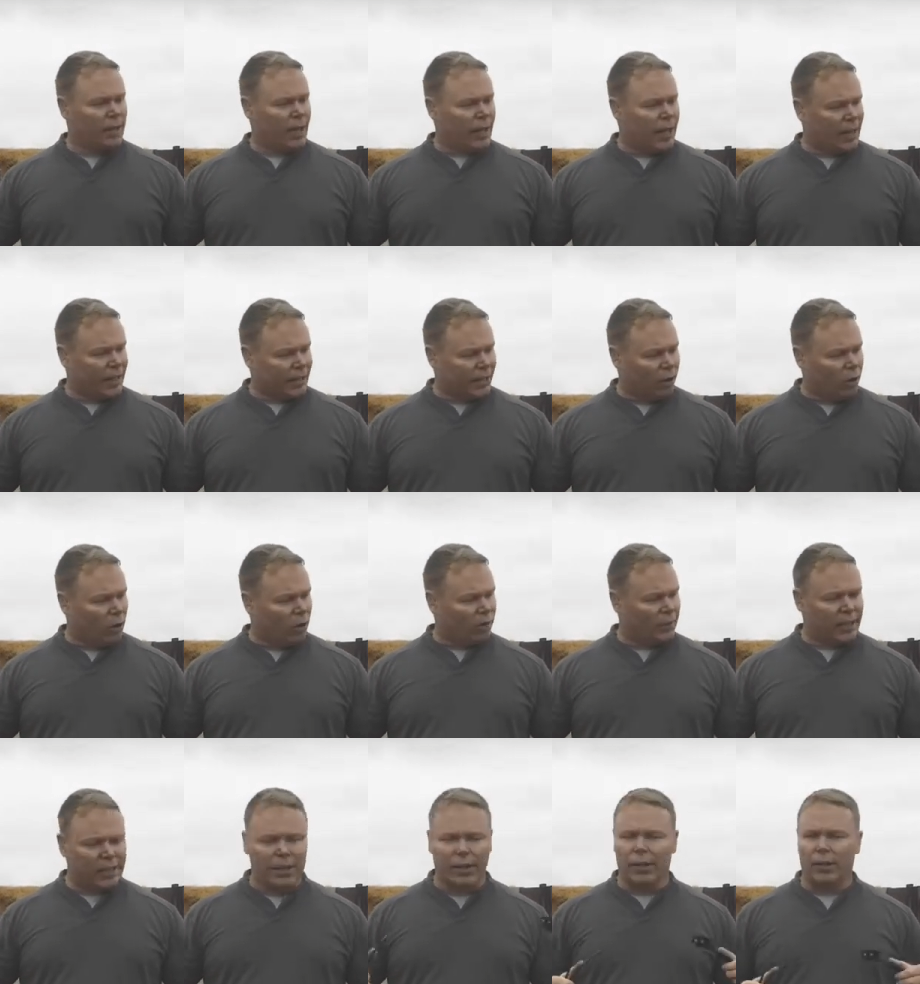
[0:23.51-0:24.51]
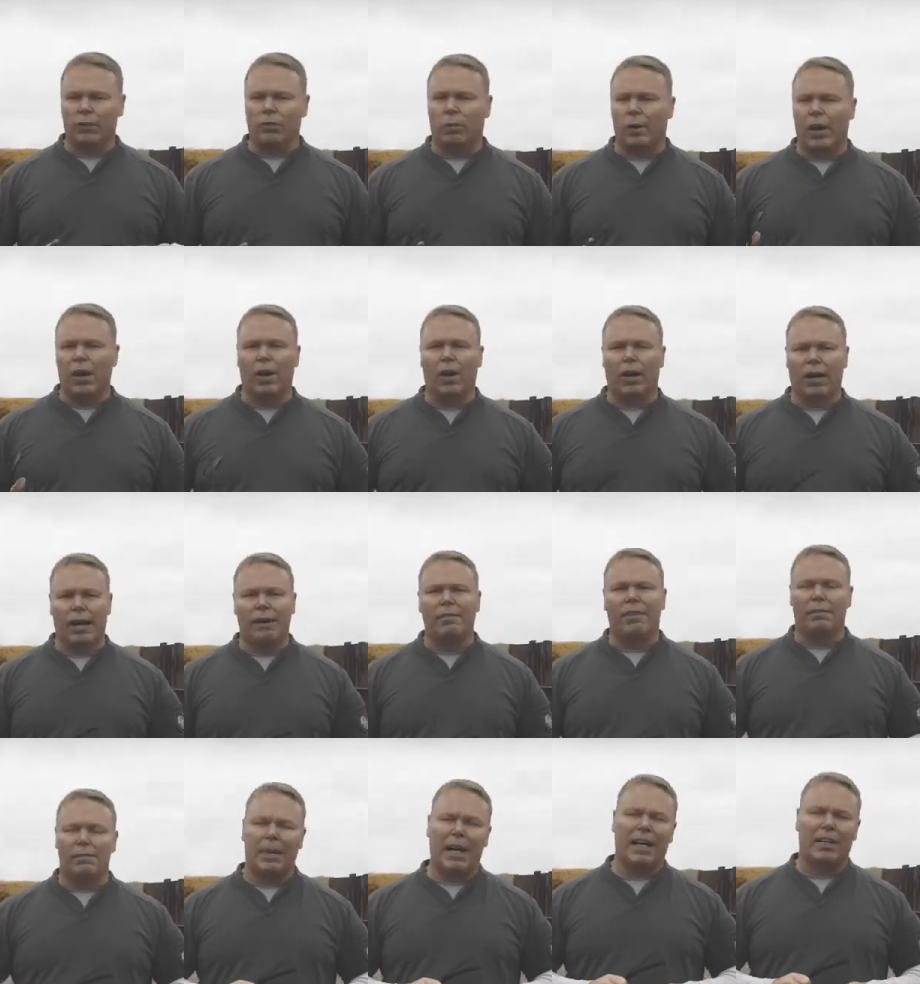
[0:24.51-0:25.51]
Over the years, we all
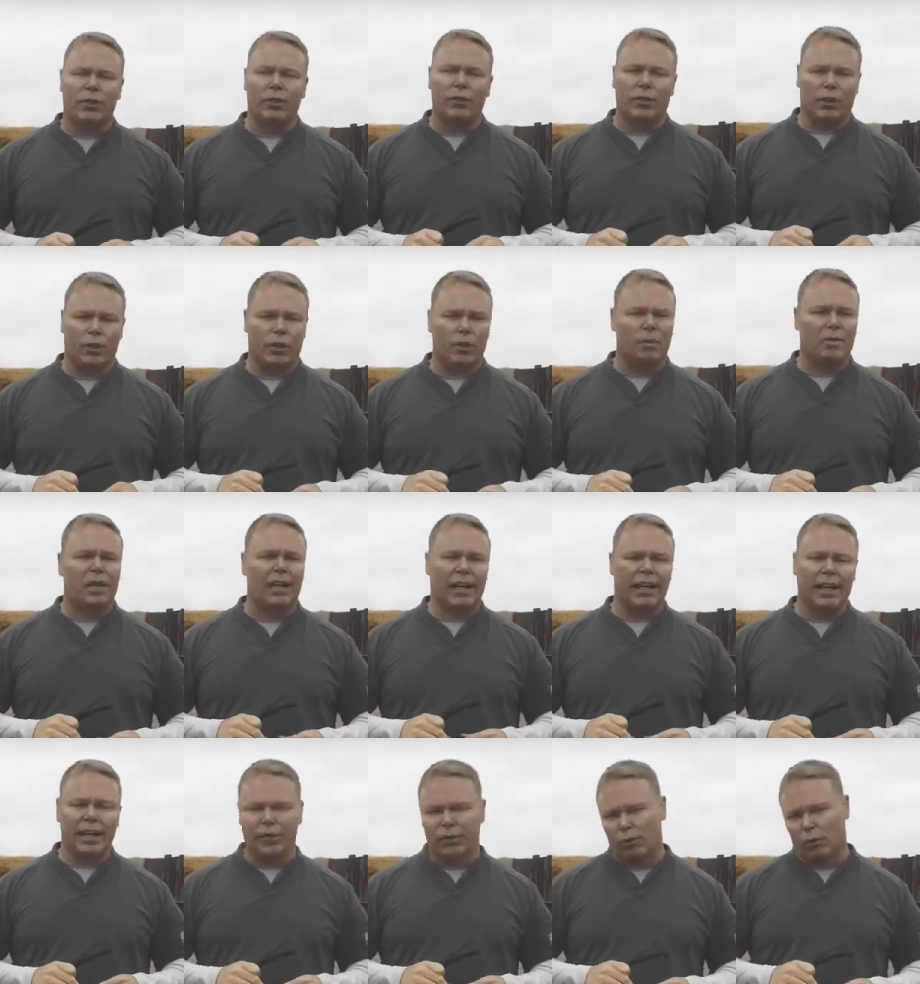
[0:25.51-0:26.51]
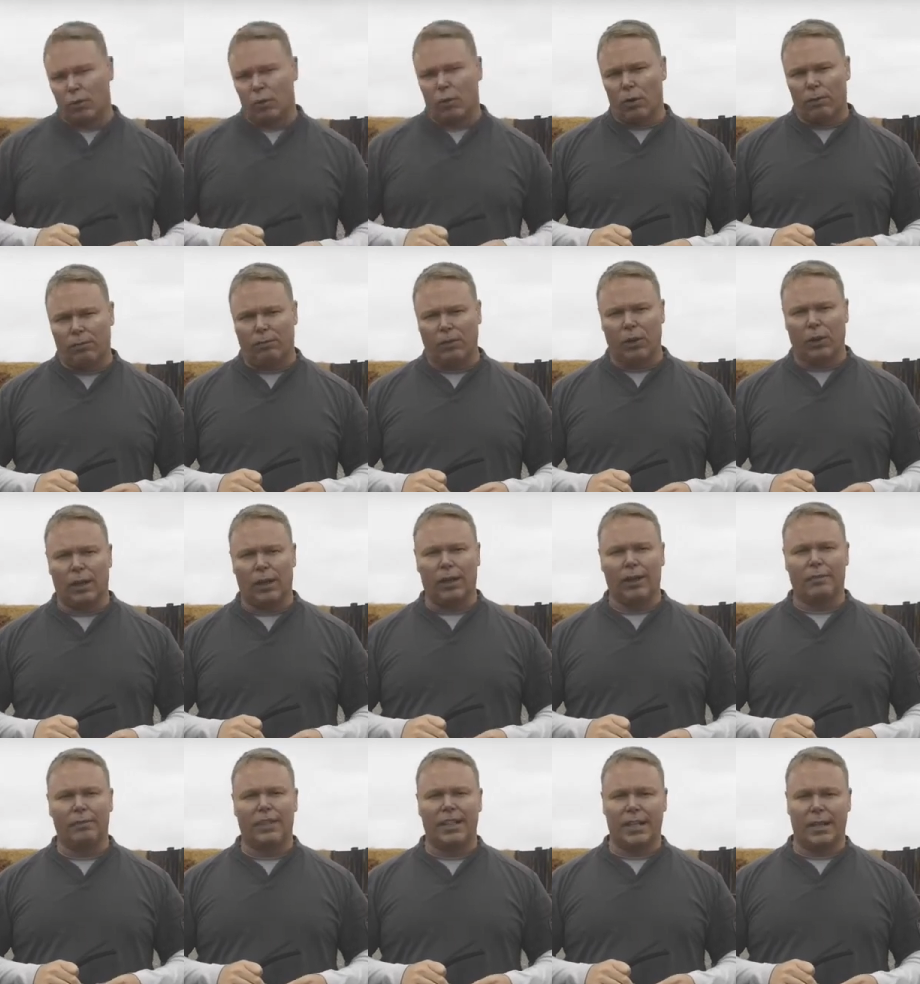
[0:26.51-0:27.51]
have managed to accumulate a drawer full
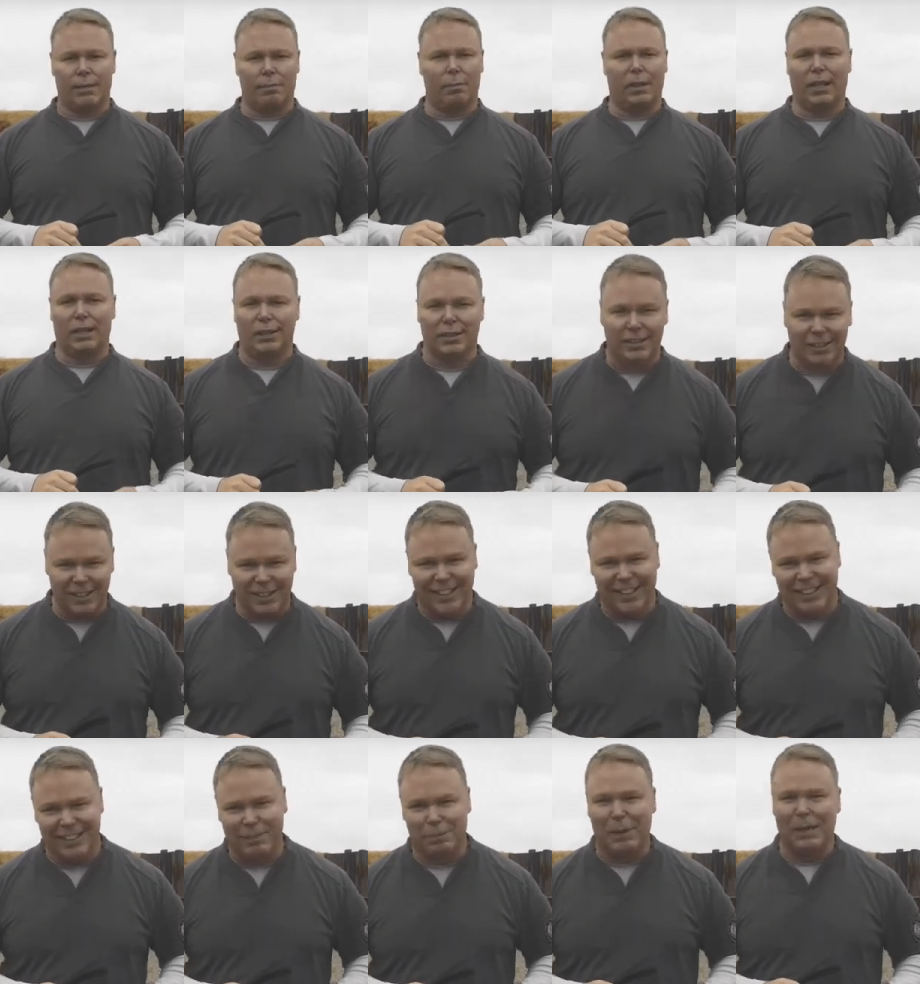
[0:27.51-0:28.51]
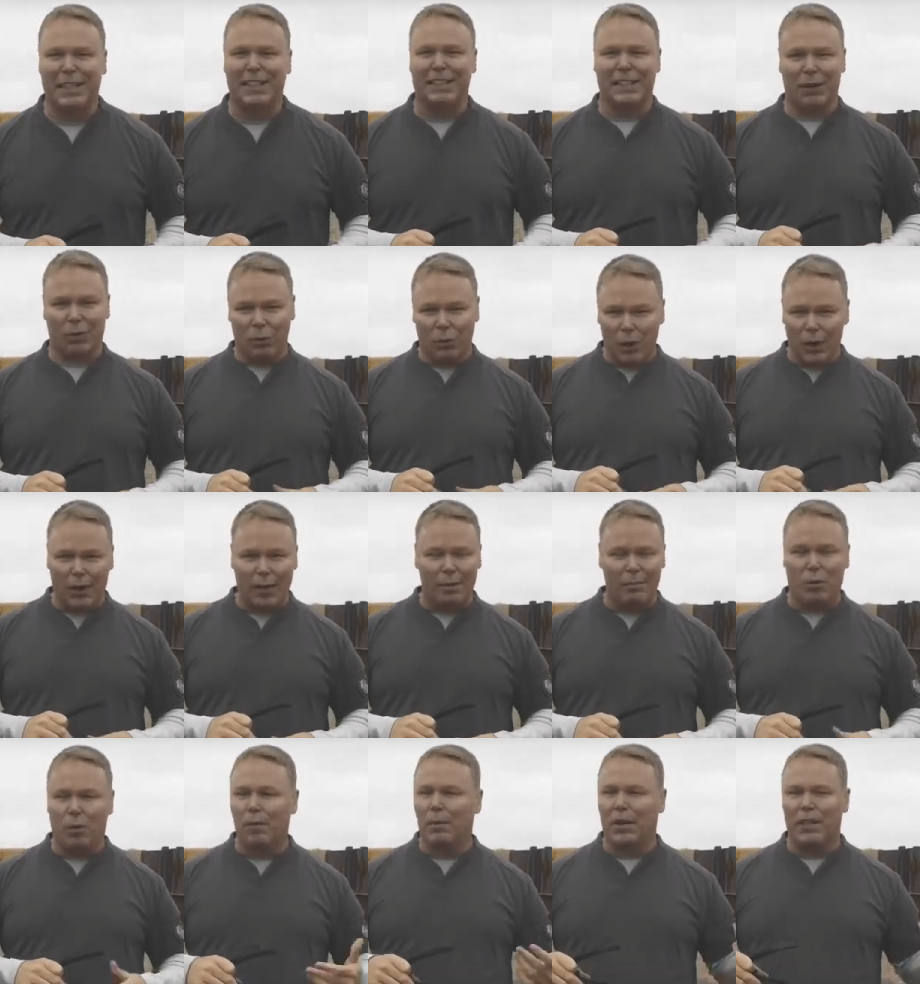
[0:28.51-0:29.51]
of dead belts to us because they don't work
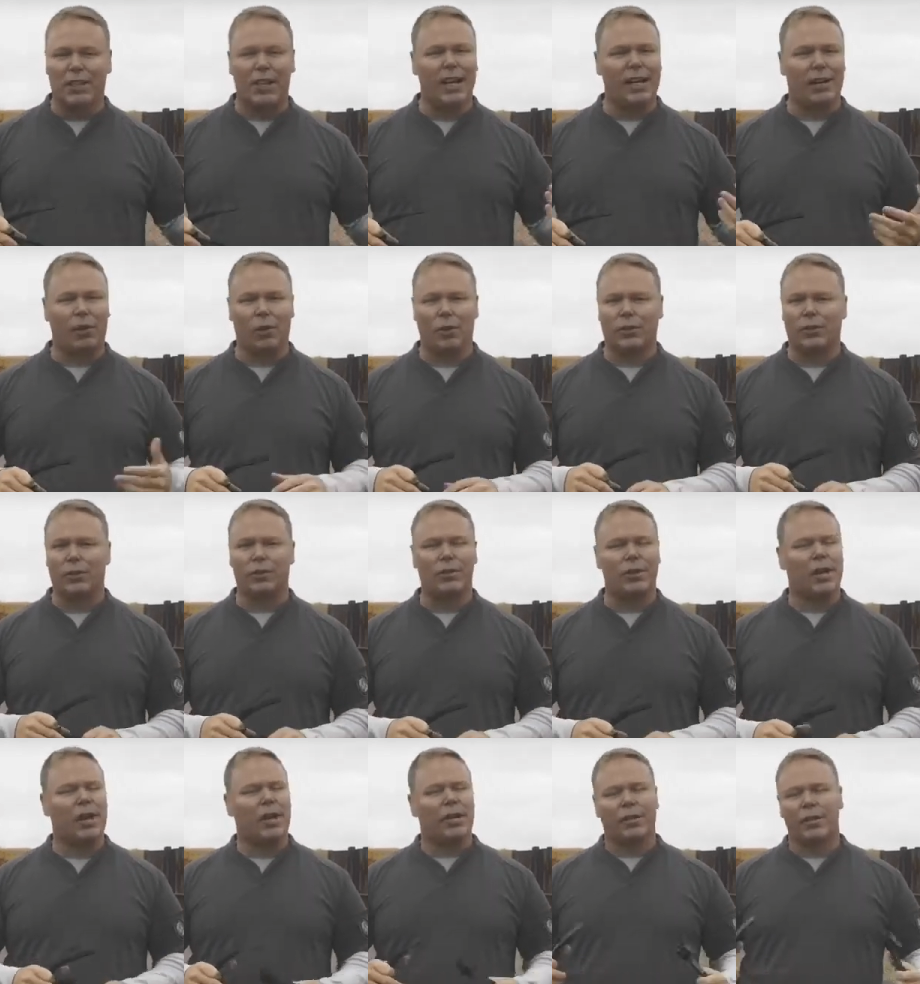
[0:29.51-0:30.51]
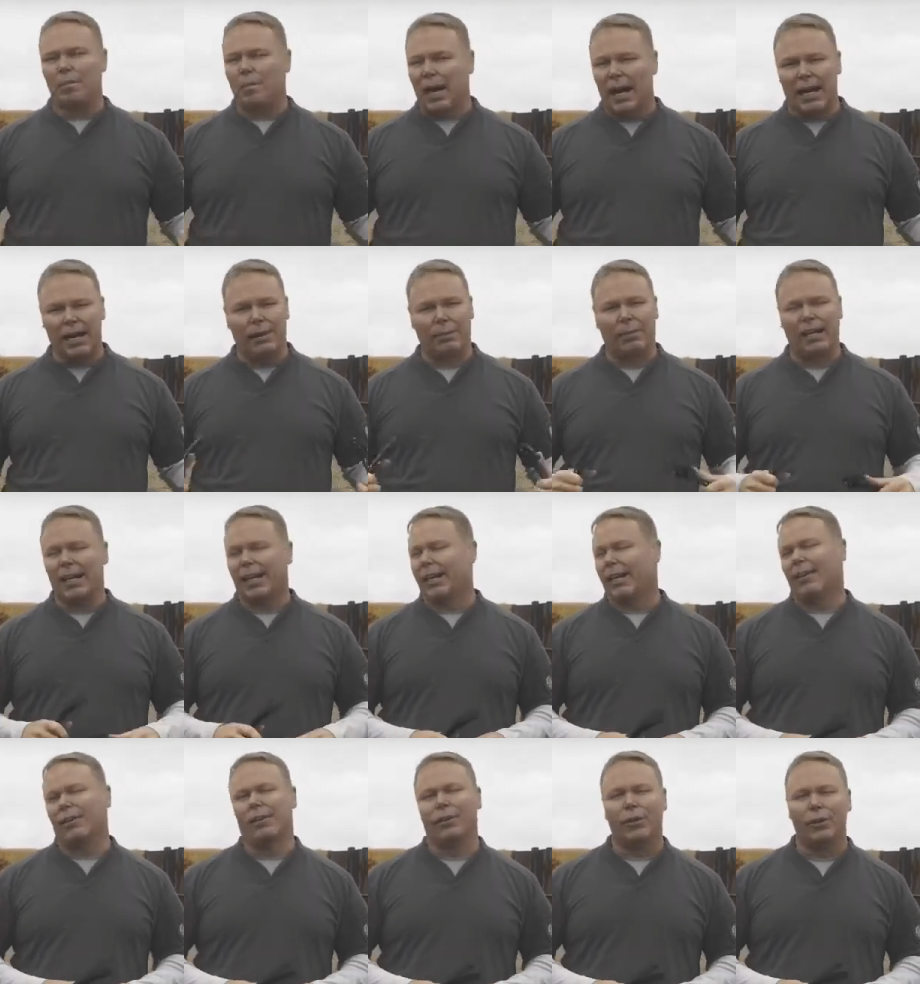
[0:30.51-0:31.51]
anymore, much like holsters. You buy them
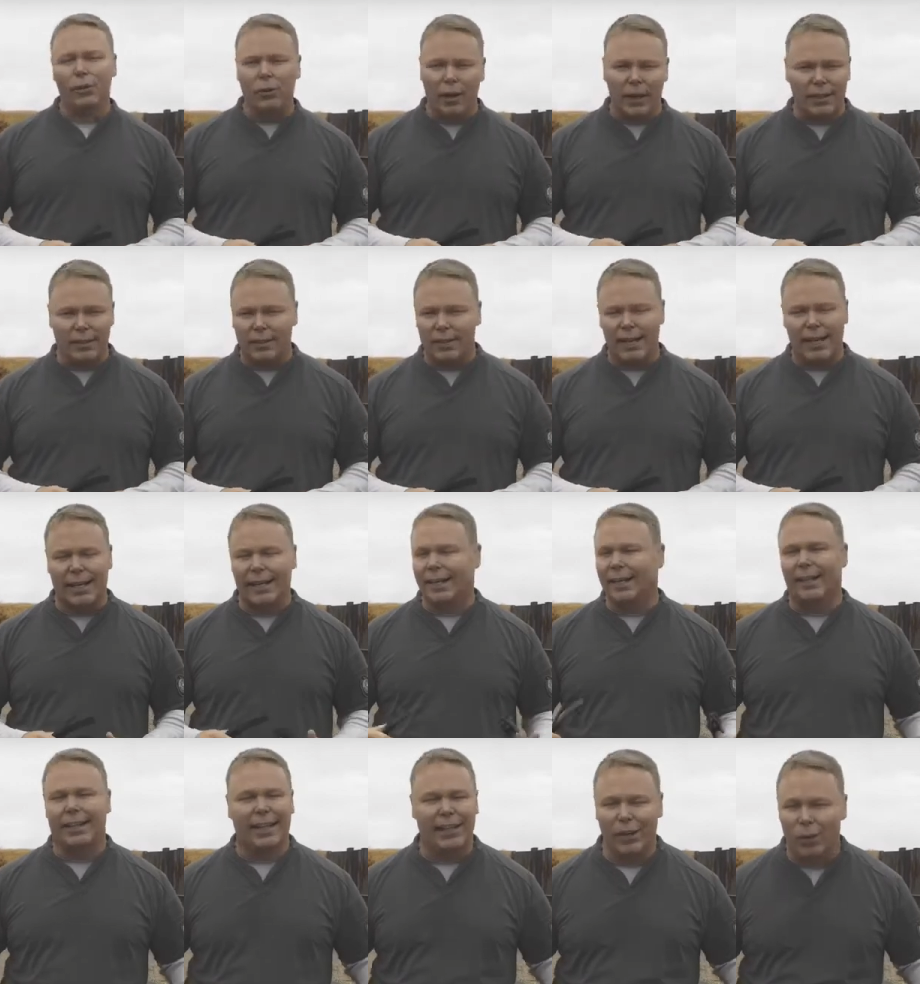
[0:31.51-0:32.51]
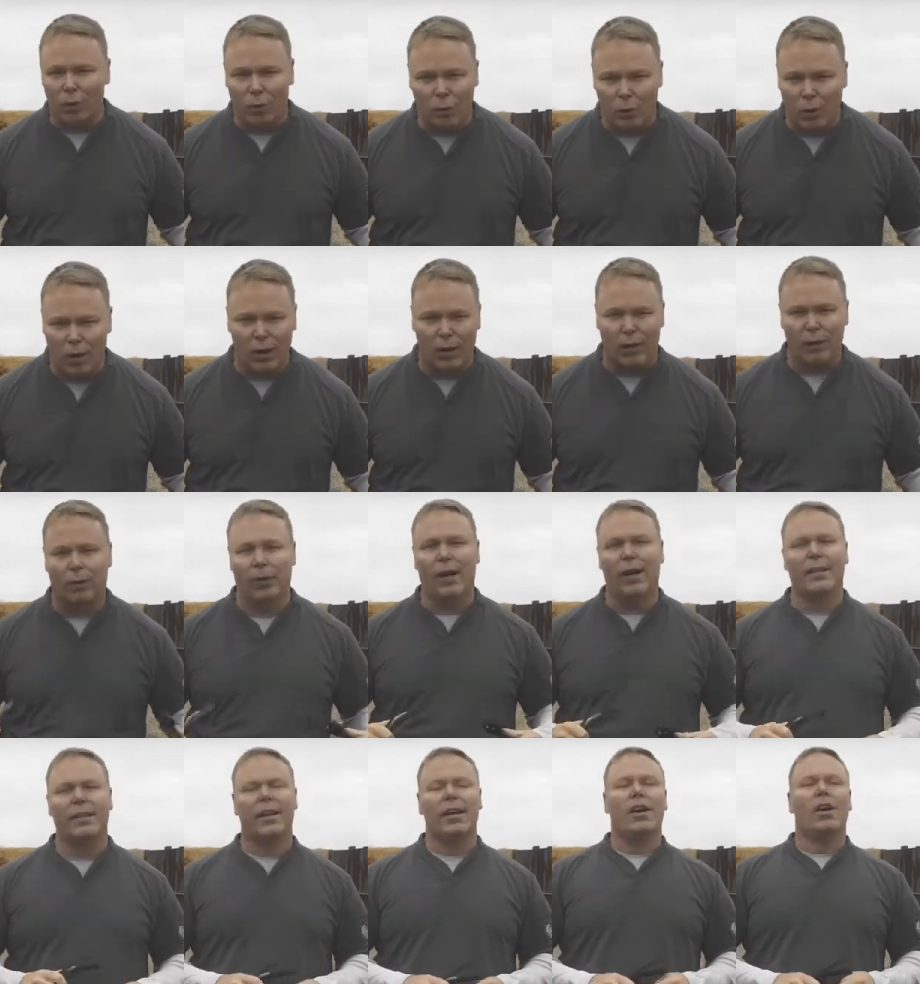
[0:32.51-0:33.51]
thinking they're the new greatest thing, and then they don't work,
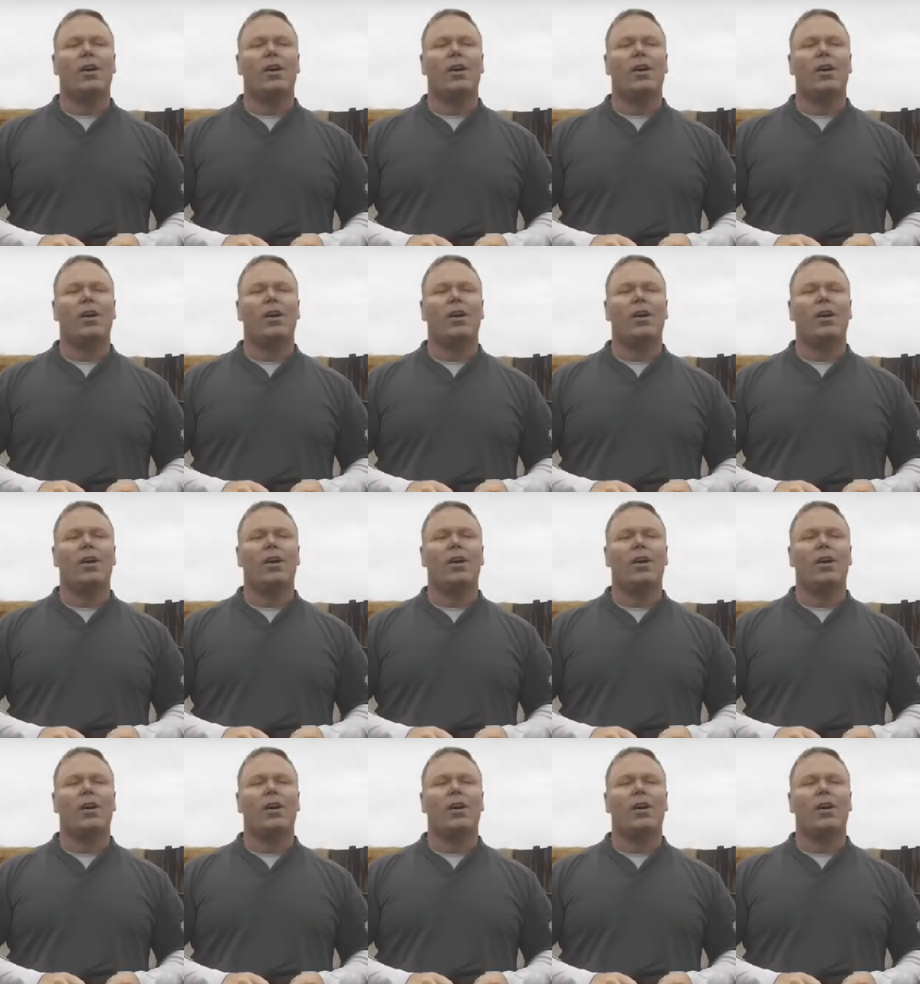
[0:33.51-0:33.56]
right?